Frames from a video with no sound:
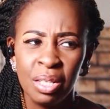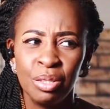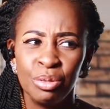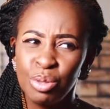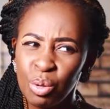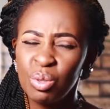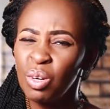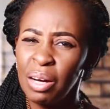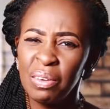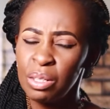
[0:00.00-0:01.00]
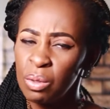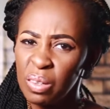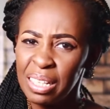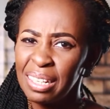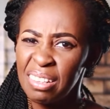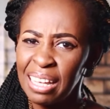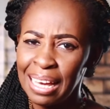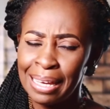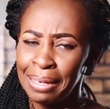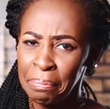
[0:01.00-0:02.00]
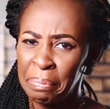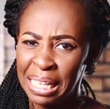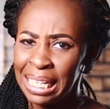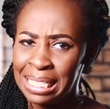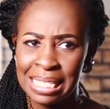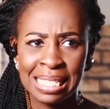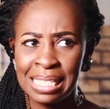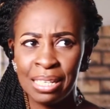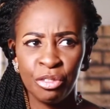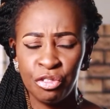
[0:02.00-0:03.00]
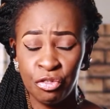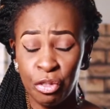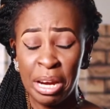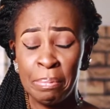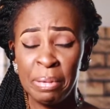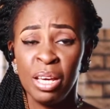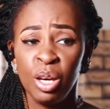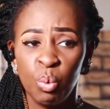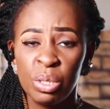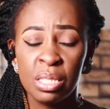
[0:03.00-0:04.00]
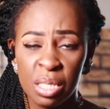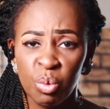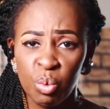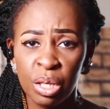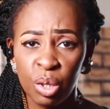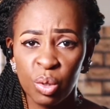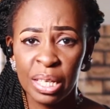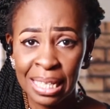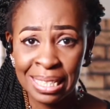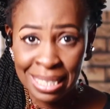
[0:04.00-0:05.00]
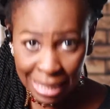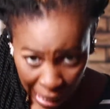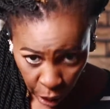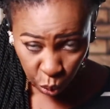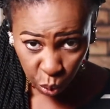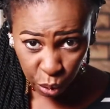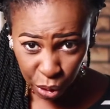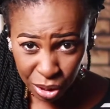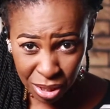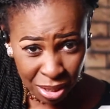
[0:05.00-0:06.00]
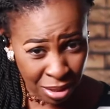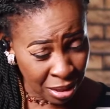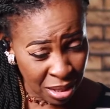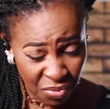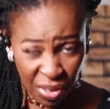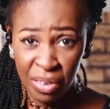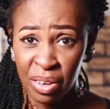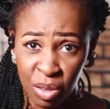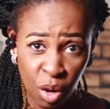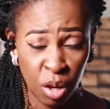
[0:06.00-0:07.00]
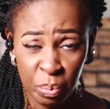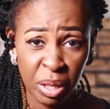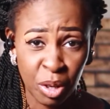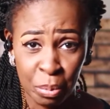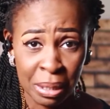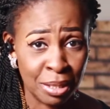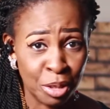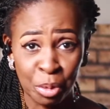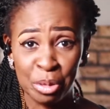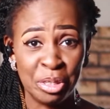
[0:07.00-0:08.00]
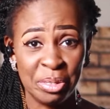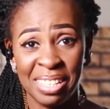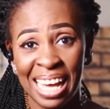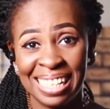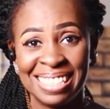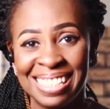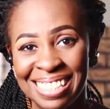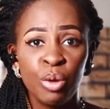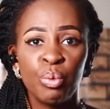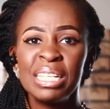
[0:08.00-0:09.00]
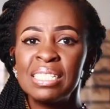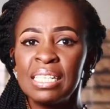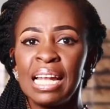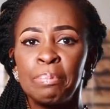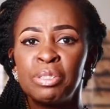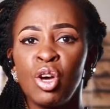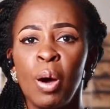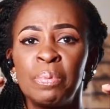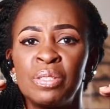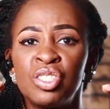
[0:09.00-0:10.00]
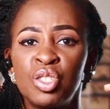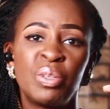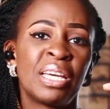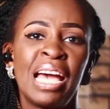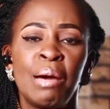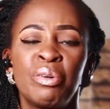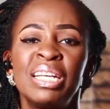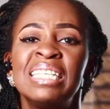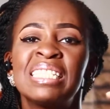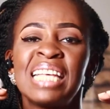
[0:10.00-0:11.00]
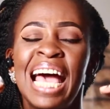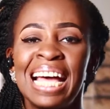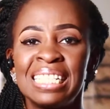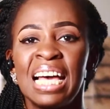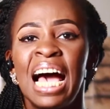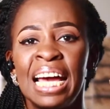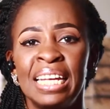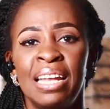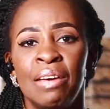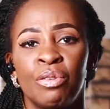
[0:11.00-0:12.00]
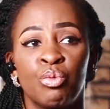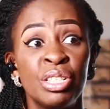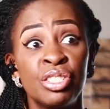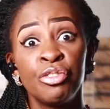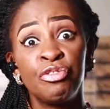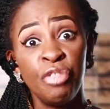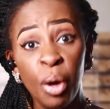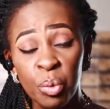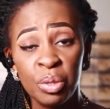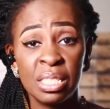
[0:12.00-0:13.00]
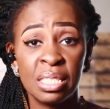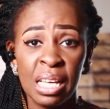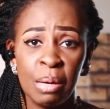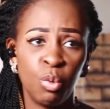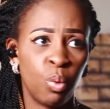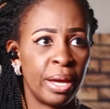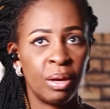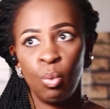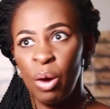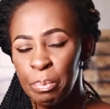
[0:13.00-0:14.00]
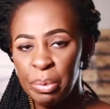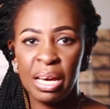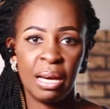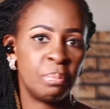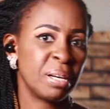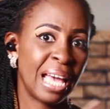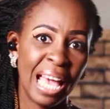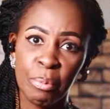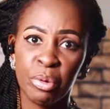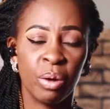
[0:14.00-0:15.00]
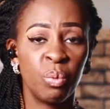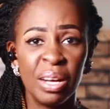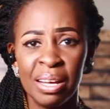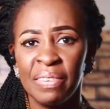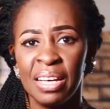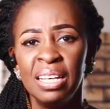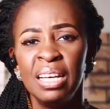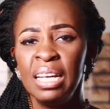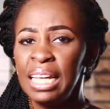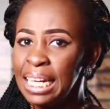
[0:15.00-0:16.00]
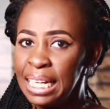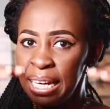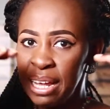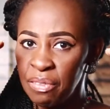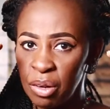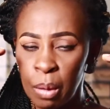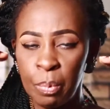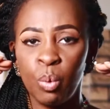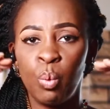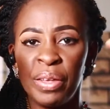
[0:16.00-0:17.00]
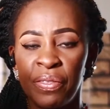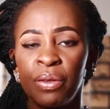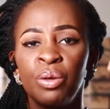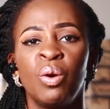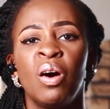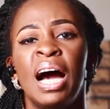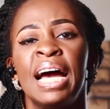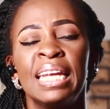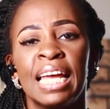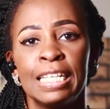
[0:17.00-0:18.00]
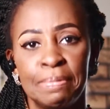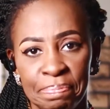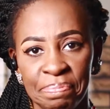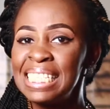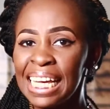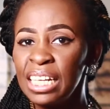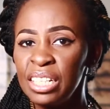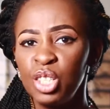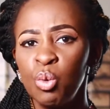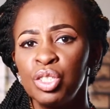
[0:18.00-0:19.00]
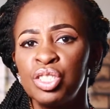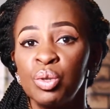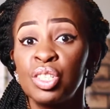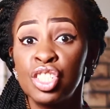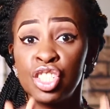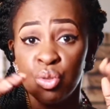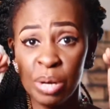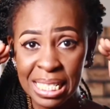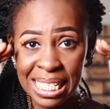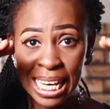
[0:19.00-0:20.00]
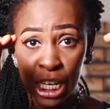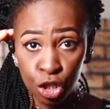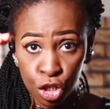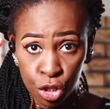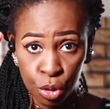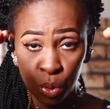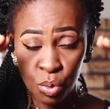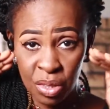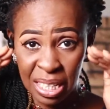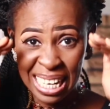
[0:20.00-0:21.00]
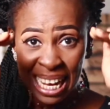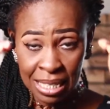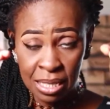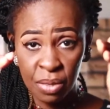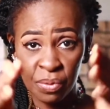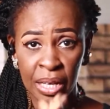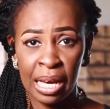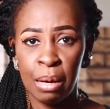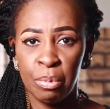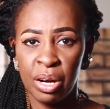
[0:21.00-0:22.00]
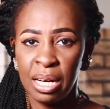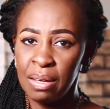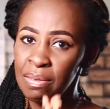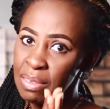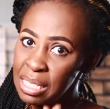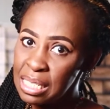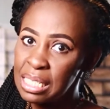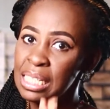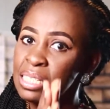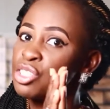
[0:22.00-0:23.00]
you don't know how annoying that can be to see a frame with someone looking downwards. It's very unbecoming. Don't do that. Raise the laptop so the camera is at eye level. Raise your phone the same way, webcam, camera, whatever. Let it level up with your eye line. Secondly, you want to look straight into the lens of the camera. Now, this is a